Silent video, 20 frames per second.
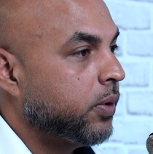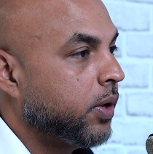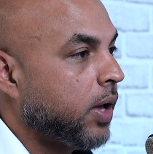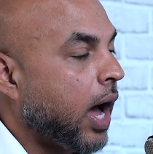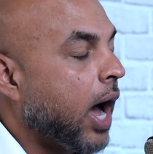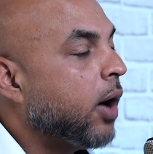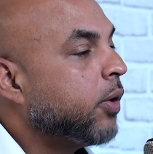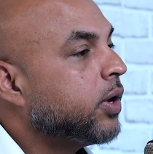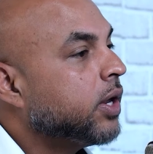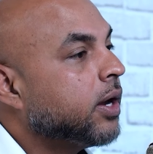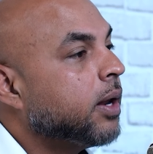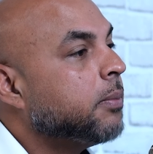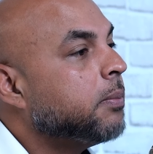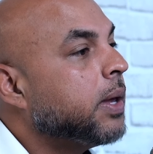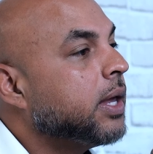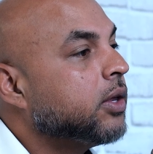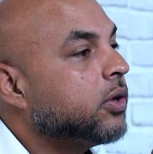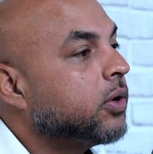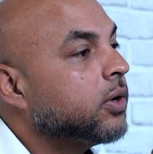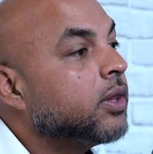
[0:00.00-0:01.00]
How can I
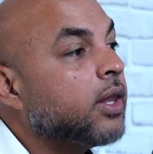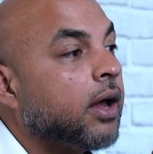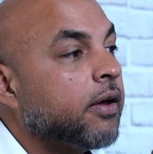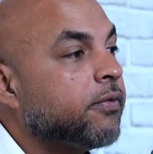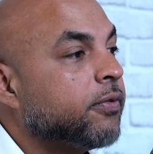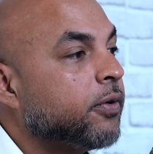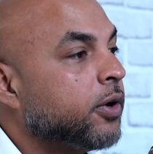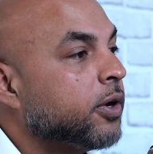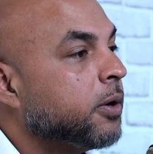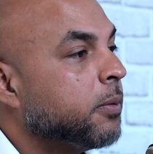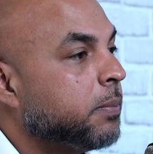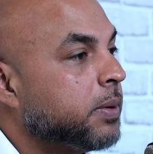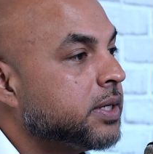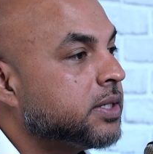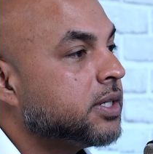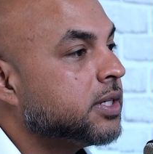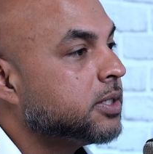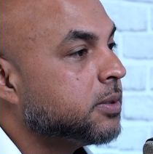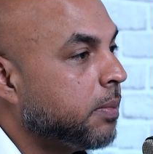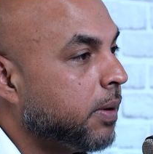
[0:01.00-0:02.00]
make your life or your
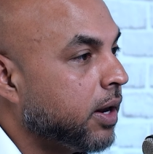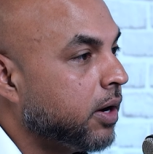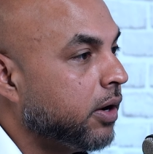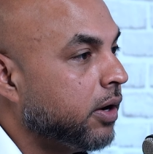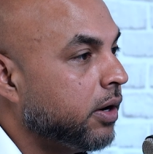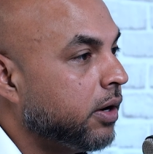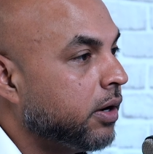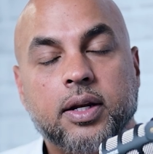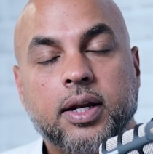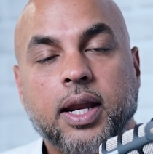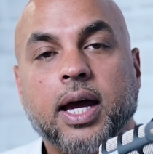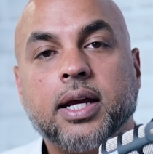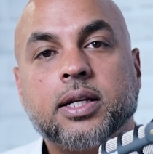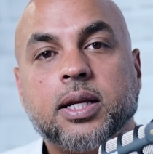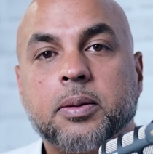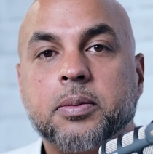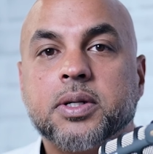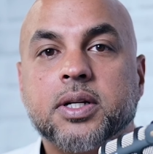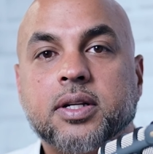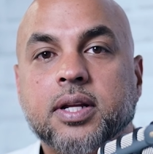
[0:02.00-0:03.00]
business better? 9
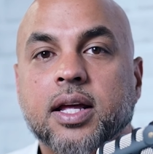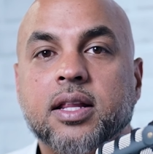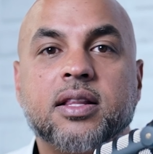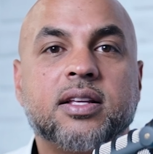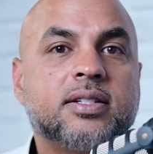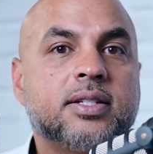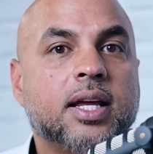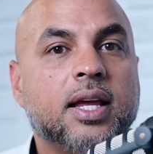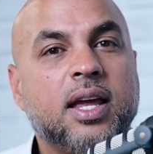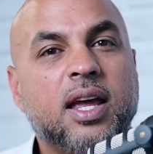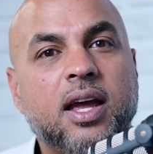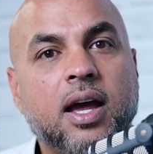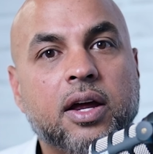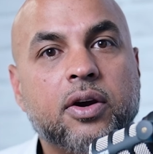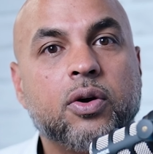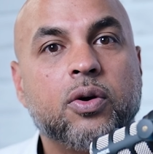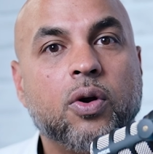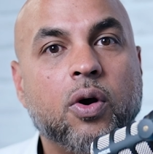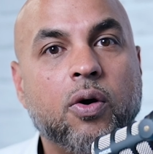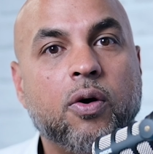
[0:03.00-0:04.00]
times out of 10, they'll say, hey, I
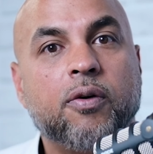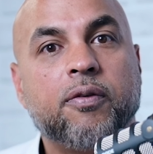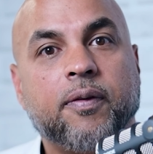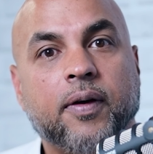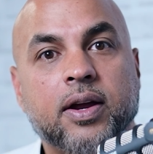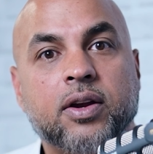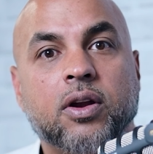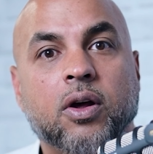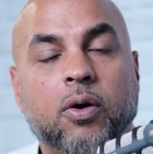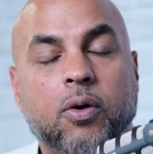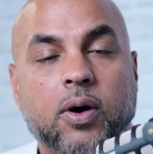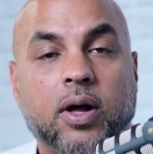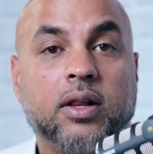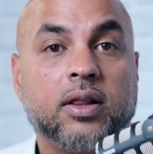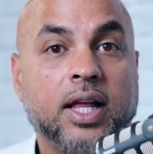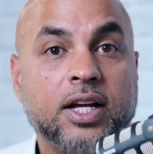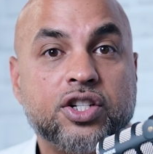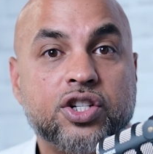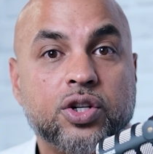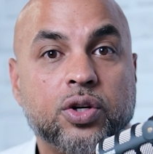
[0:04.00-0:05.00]
don't know. If I know, I'll
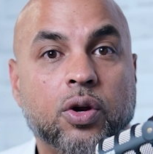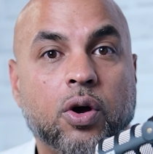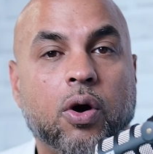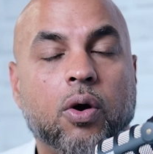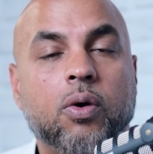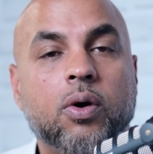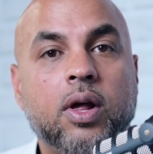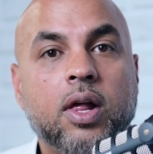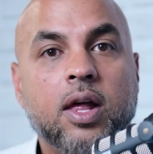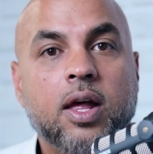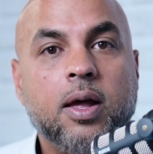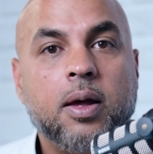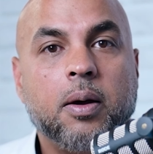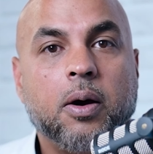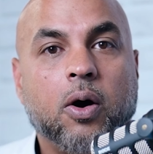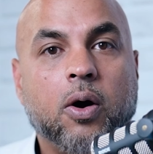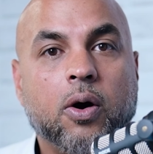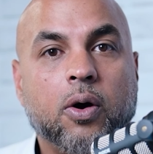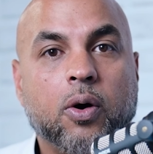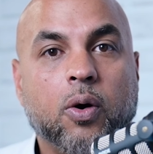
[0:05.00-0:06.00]
let you know.
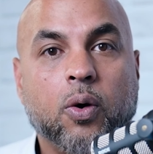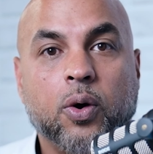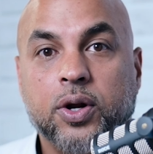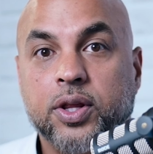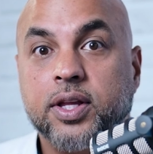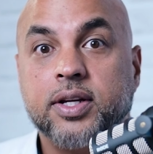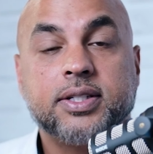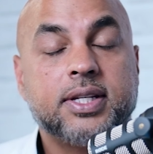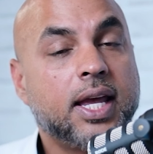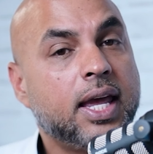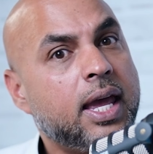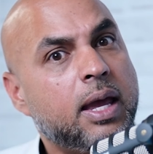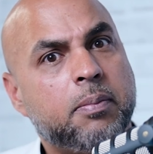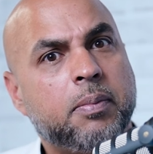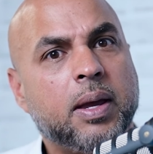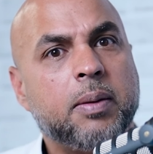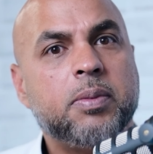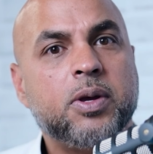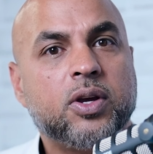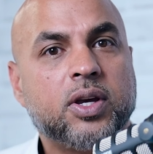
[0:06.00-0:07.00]
Or they'll say, hey,
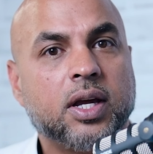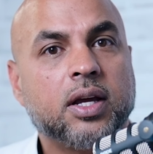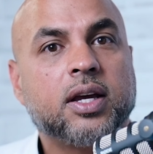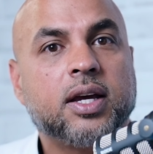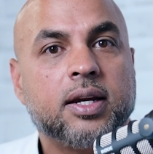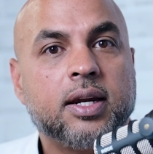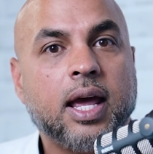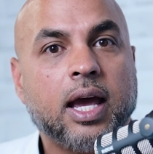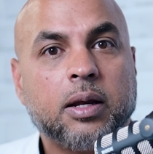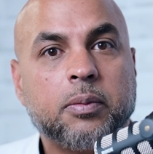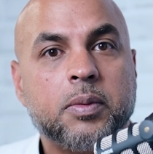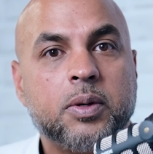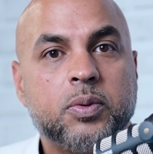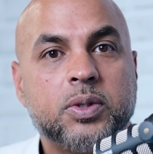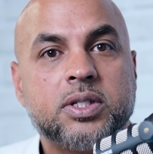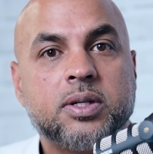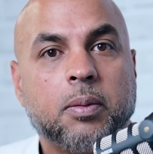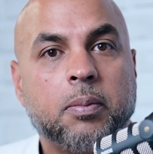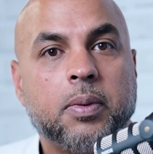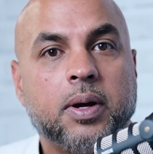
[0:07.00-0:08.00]
maybe you can connect me with
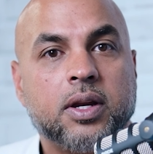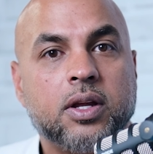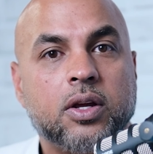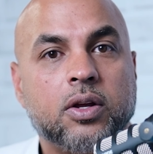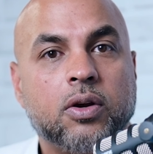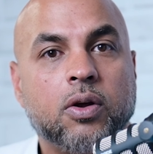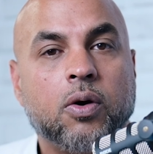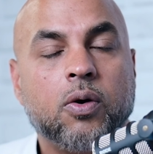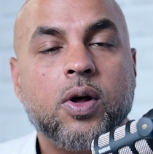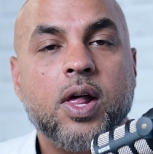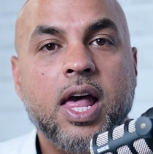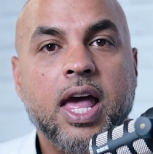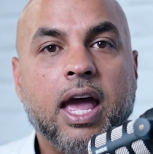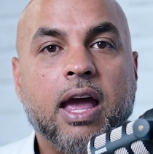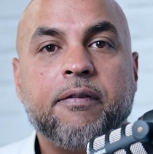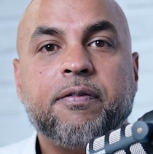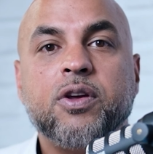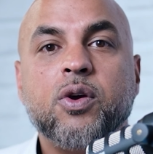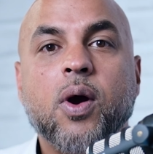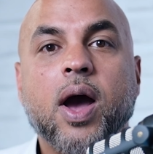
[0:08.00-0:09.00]
somebody you know.
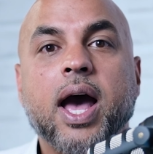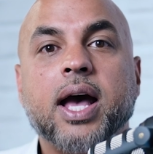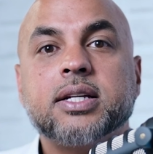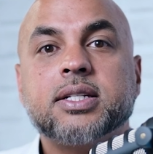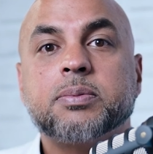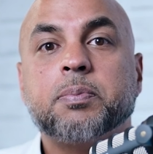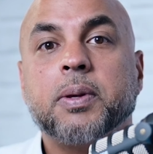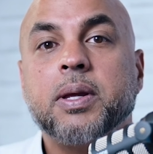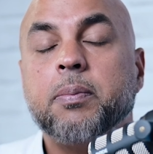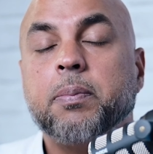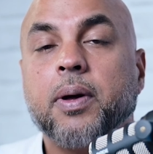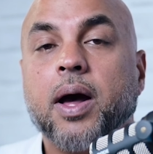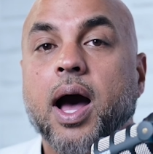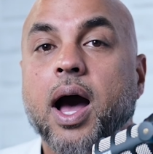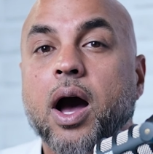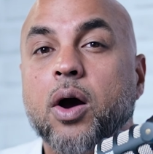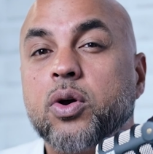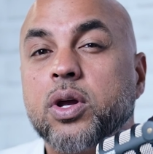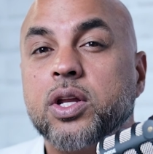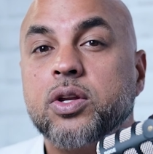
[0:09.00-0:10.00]
If you ask people,
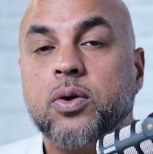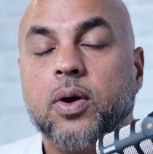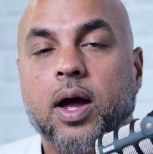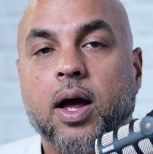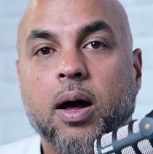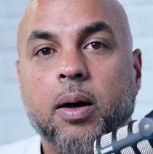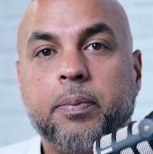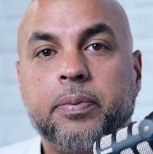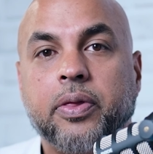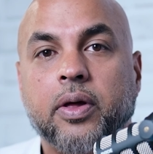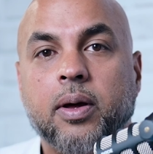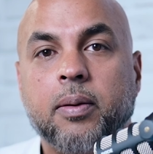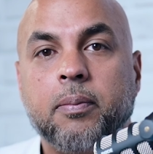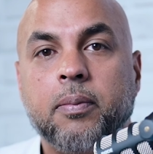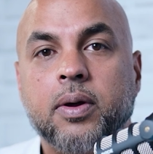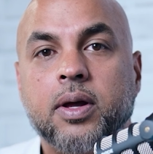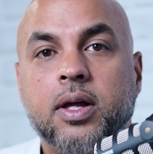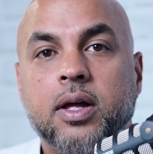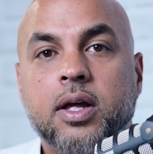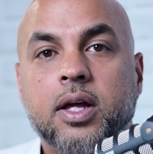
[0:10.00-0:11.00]
how can you help them?
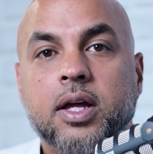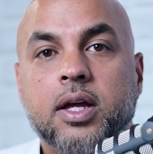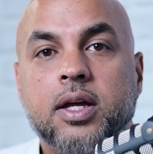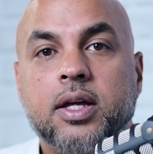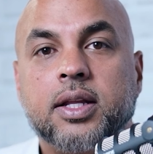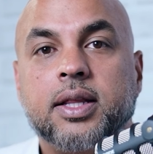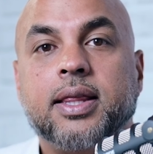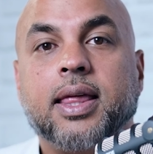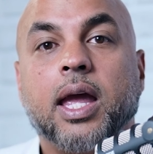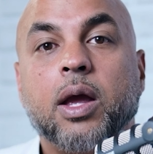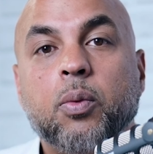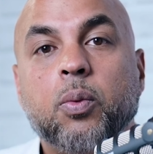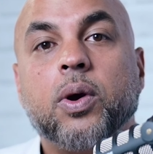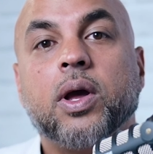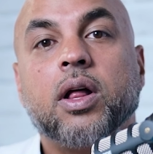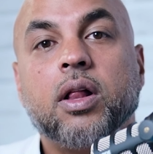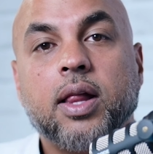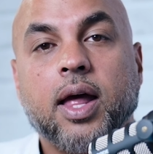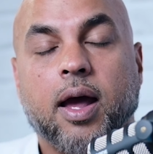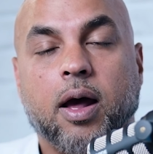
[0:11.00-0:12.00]
They
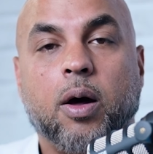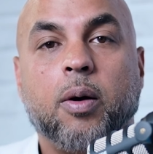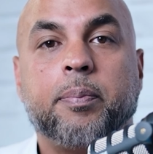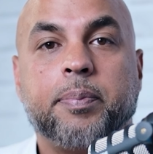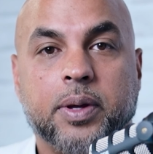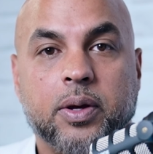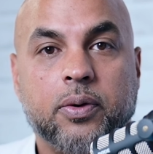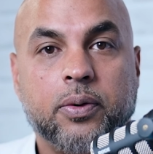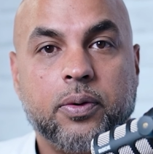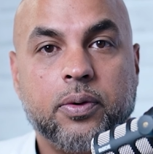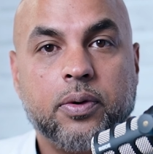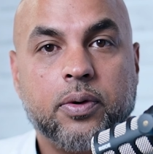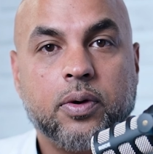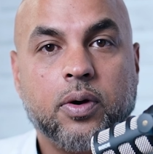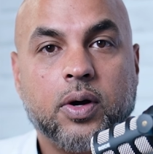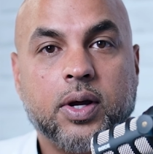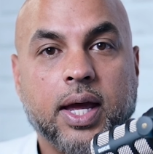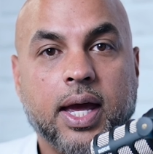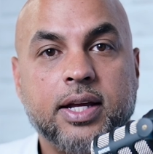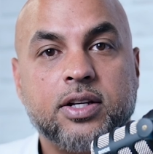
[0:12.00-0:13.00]
will help you.
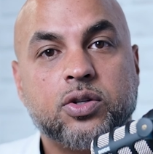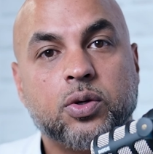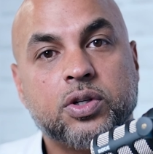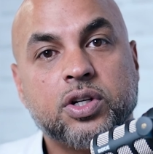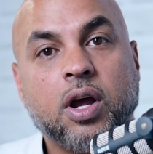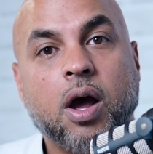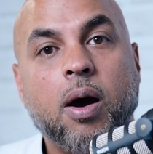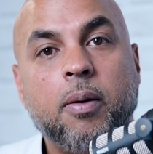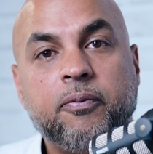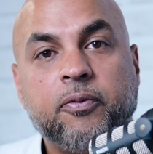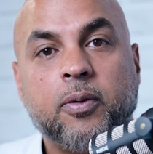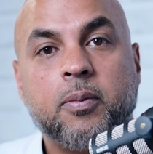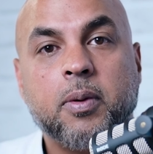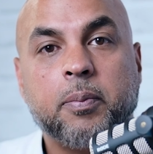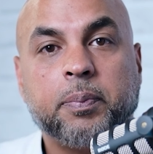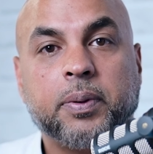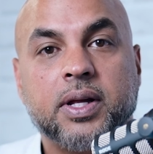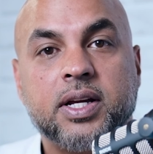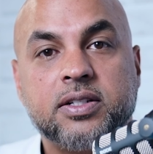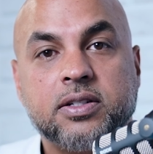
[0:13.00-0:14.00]
Okay, so it's come from a
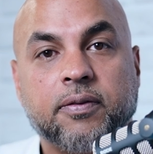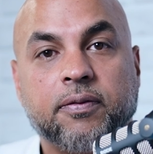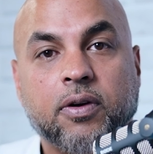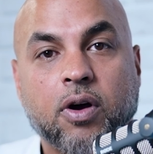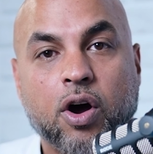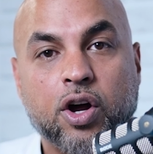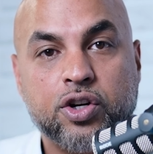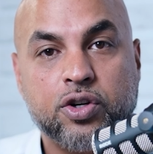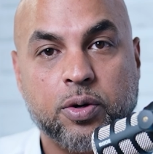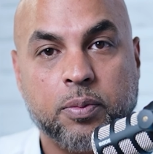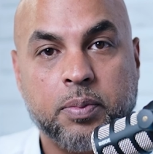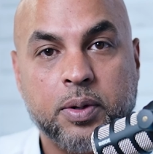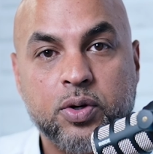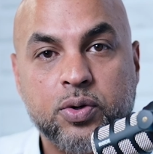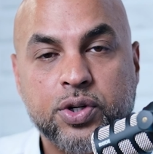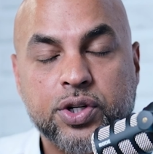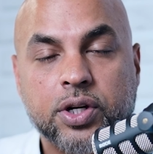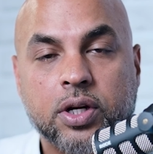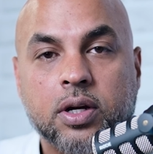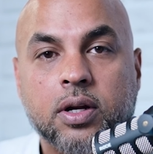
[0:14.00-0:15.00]
place of
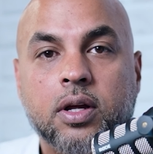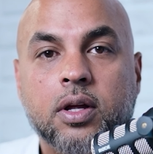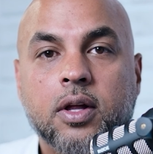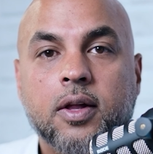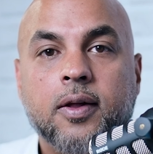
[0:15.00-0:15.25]
contribution.